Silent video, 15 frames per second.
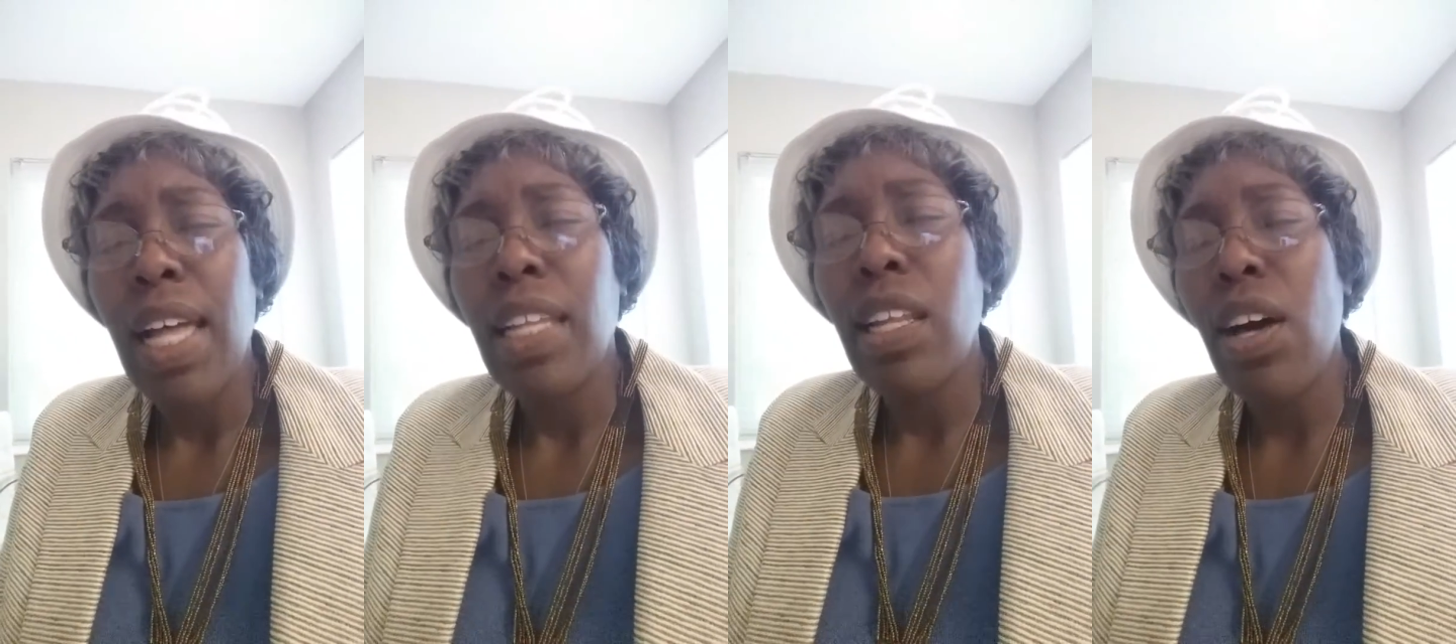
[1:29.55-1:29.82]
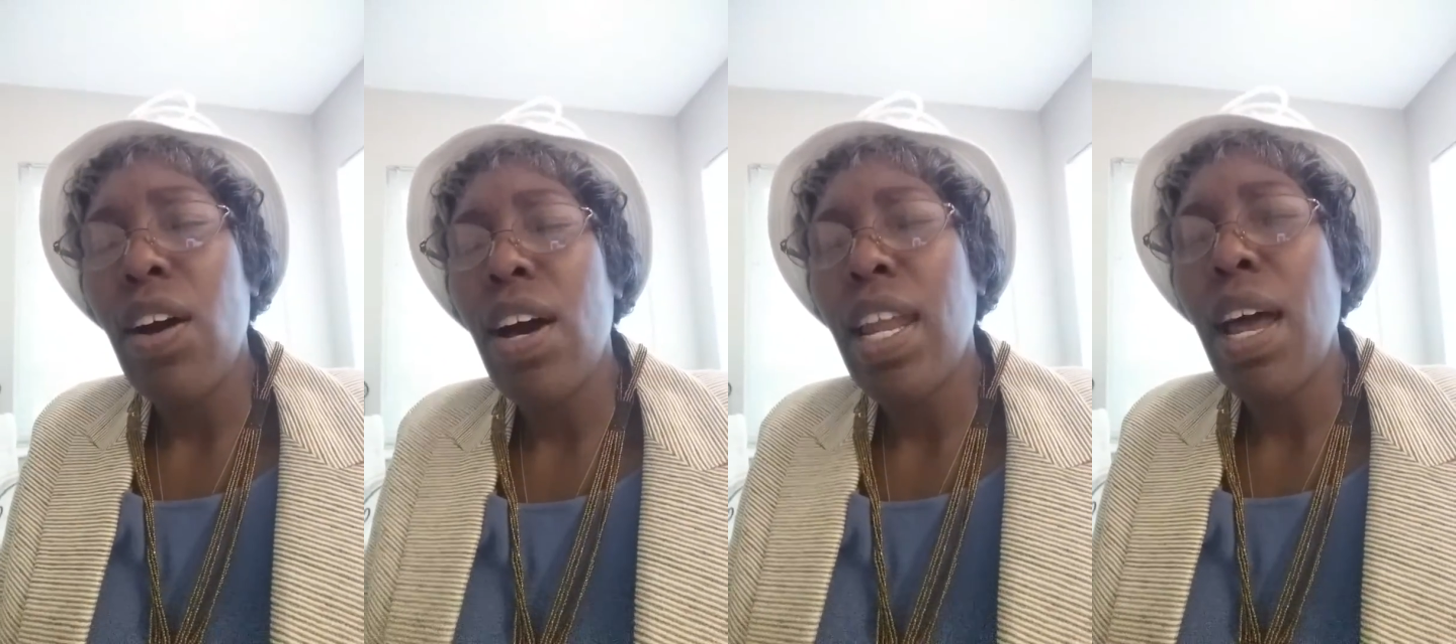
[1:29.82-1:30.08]

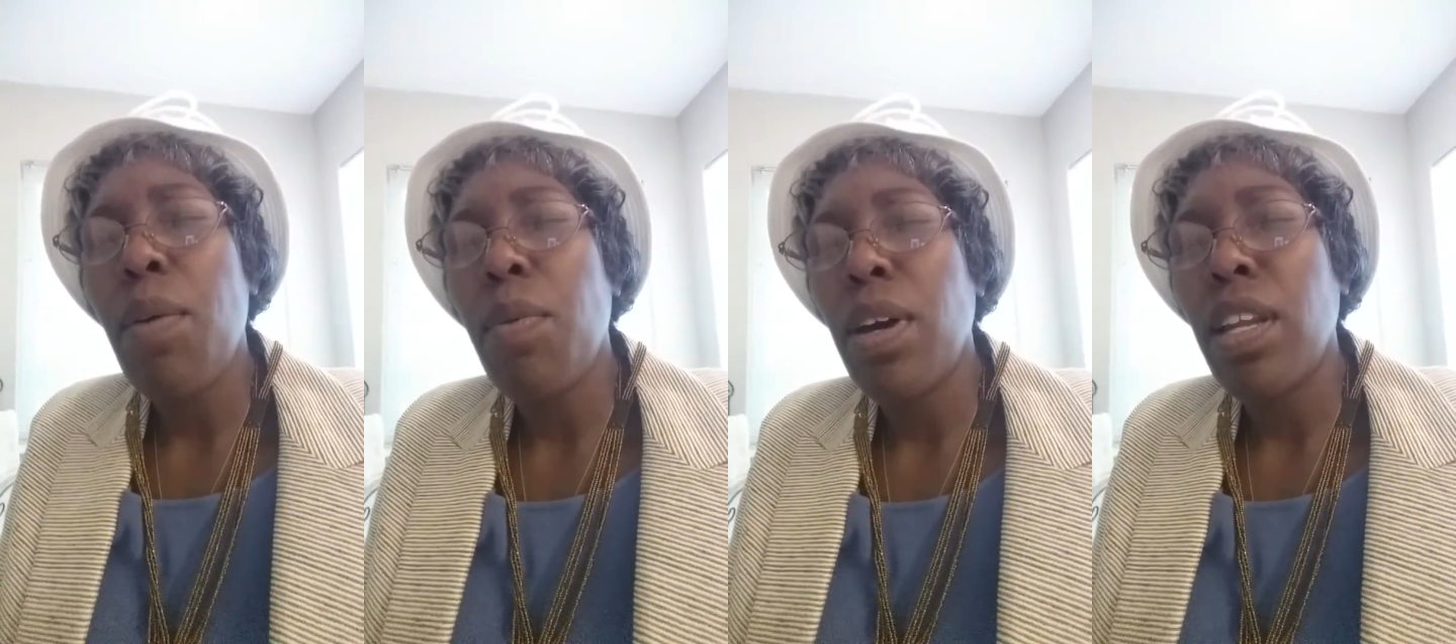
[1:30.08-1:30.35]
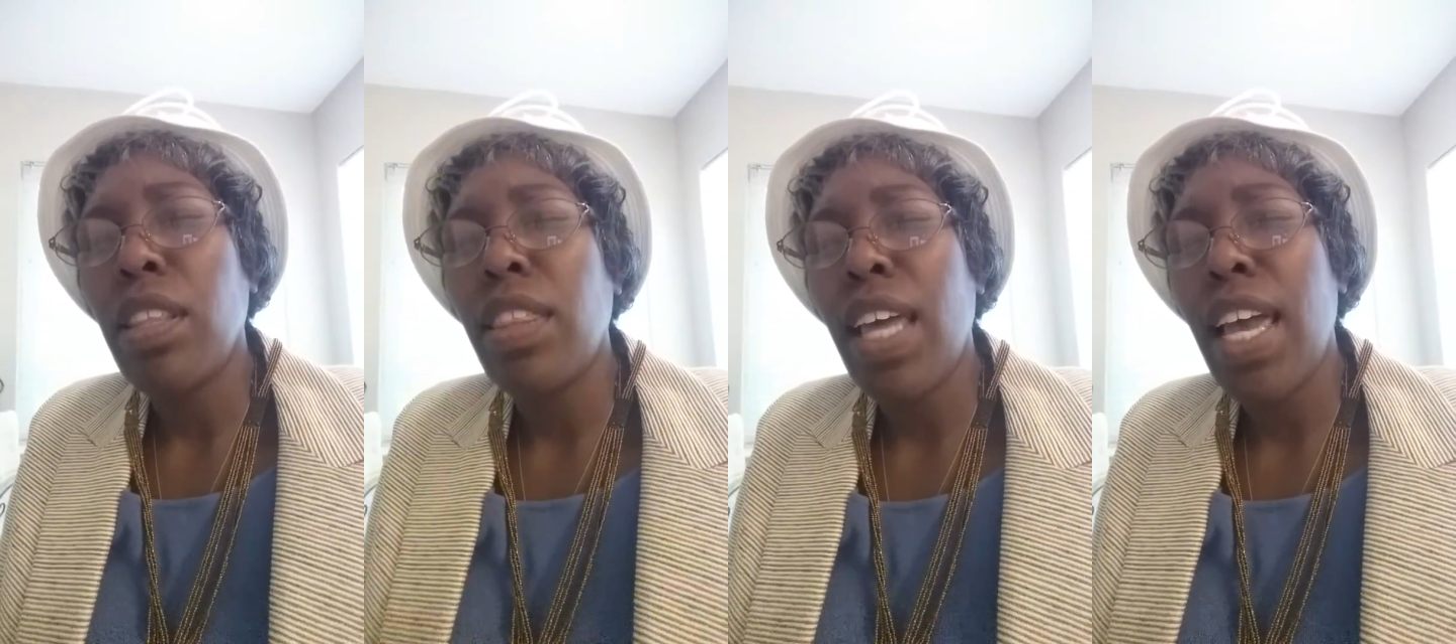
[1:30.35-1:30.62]
Lord, I
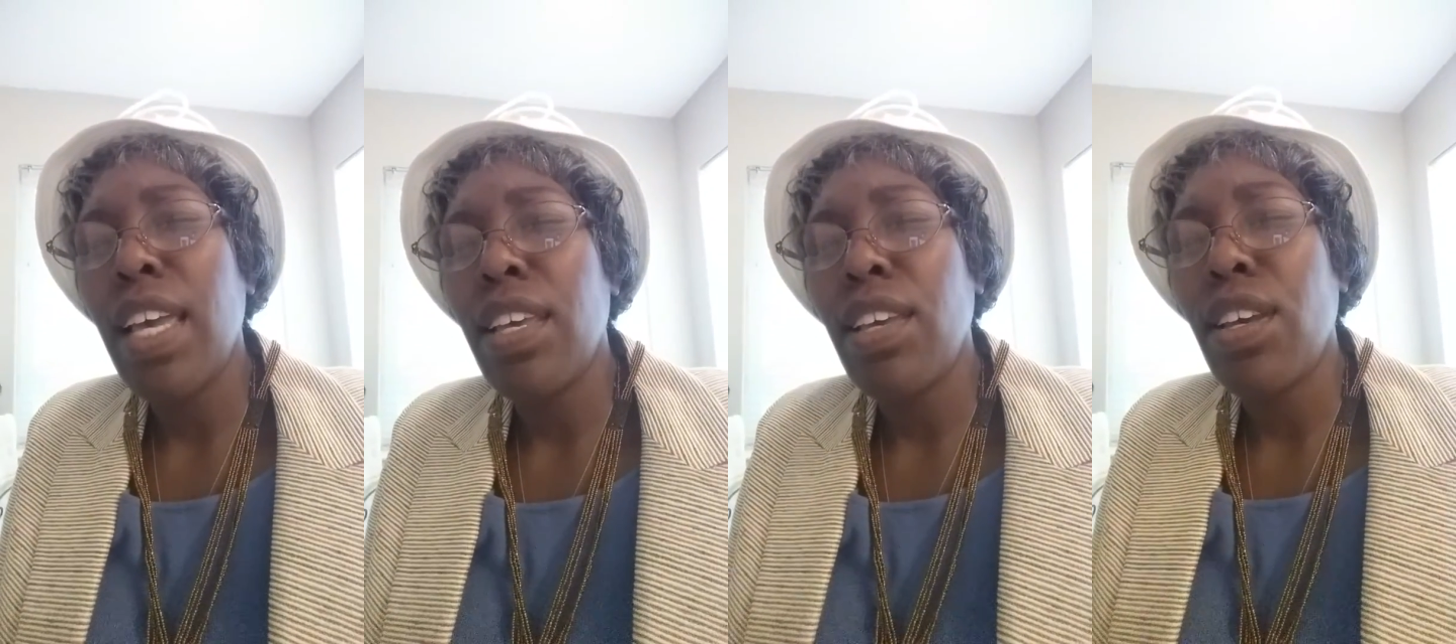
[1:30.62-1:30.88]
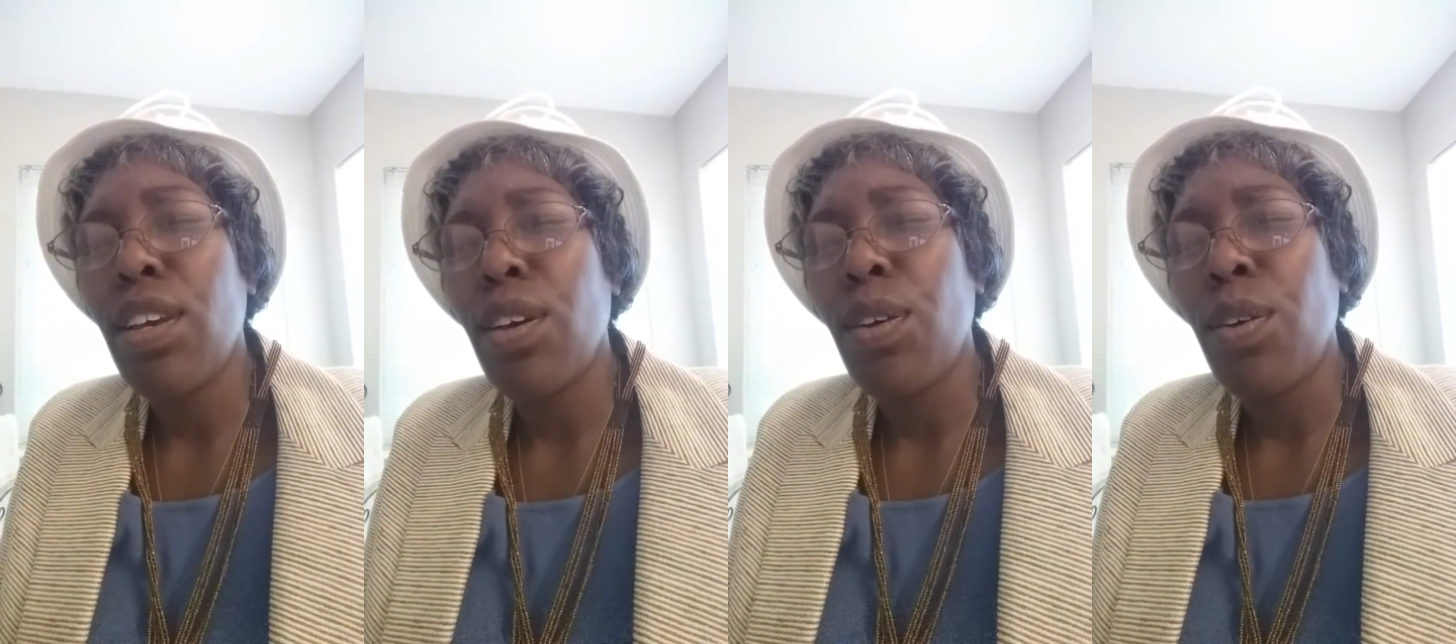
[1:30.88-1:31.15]
want to thank
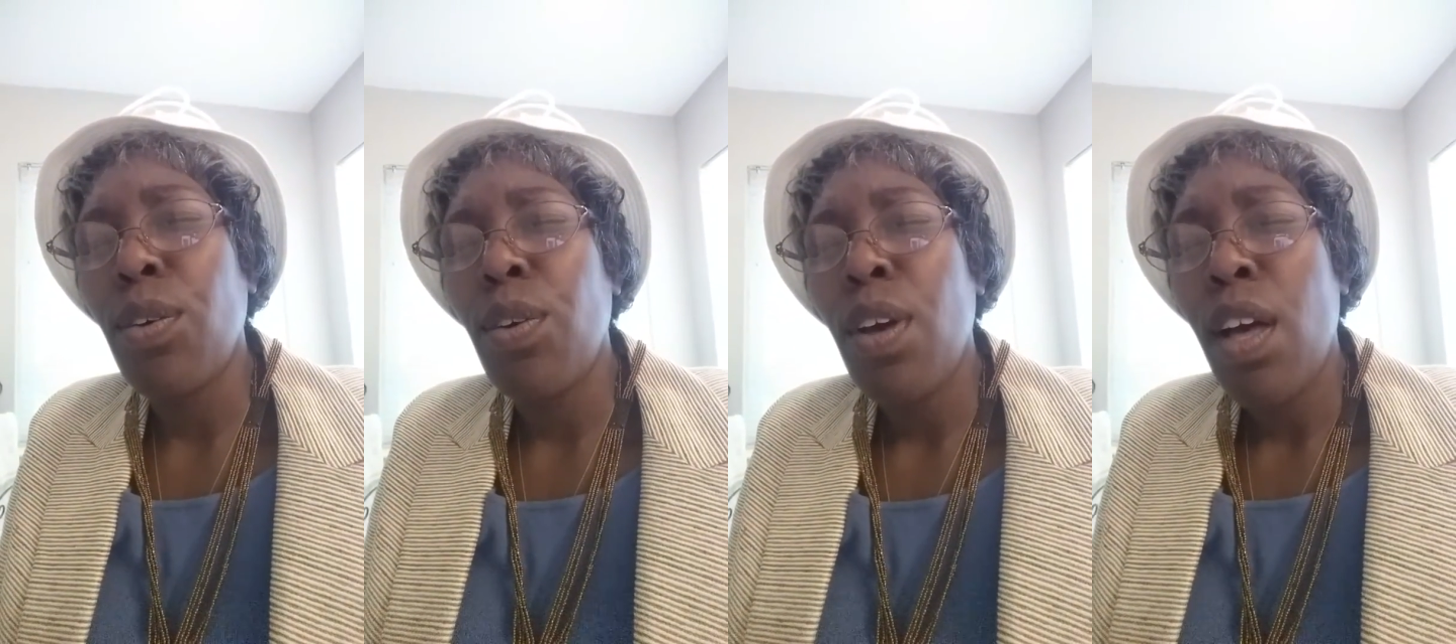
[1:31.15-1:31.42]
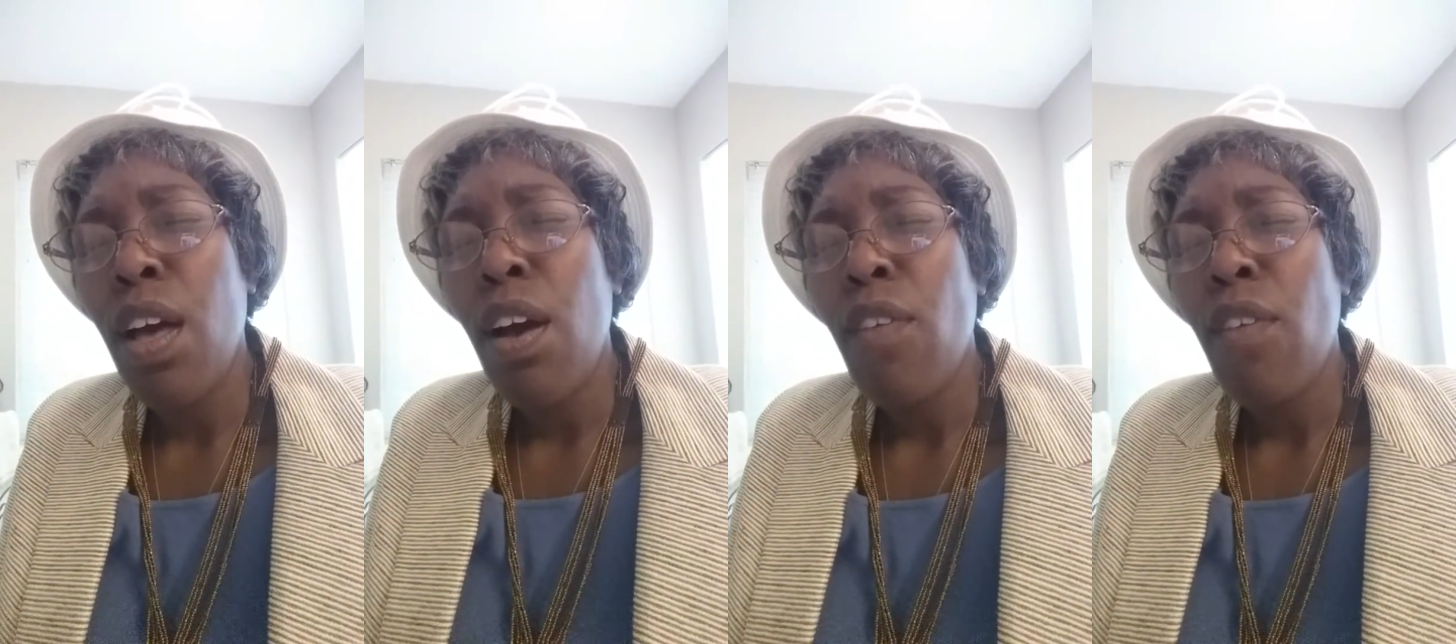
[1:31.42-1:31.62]
you